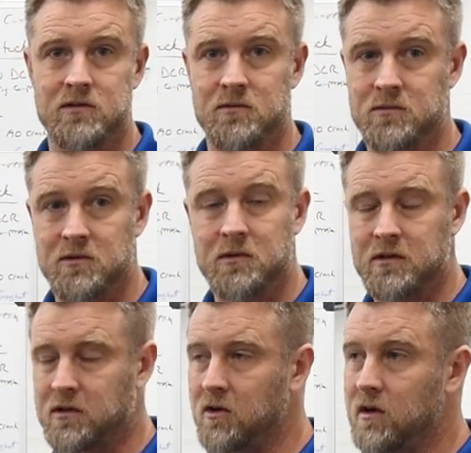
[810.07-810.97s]
some
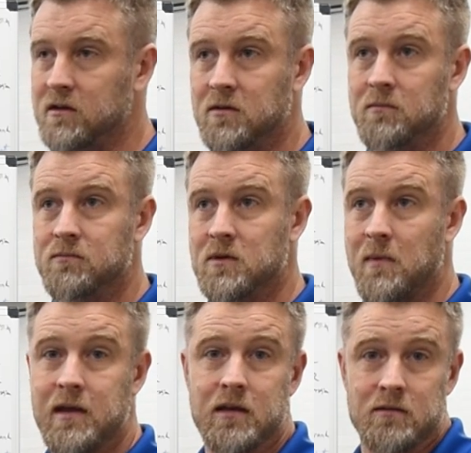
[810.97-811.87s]
good tuning to
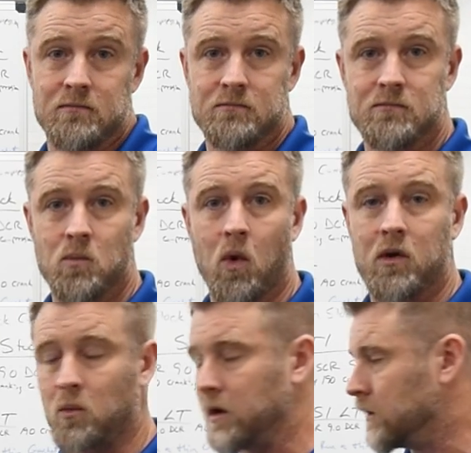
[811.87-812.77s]
make it
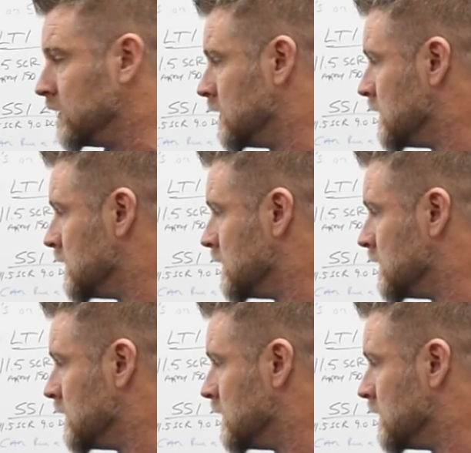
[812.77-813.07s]
work well.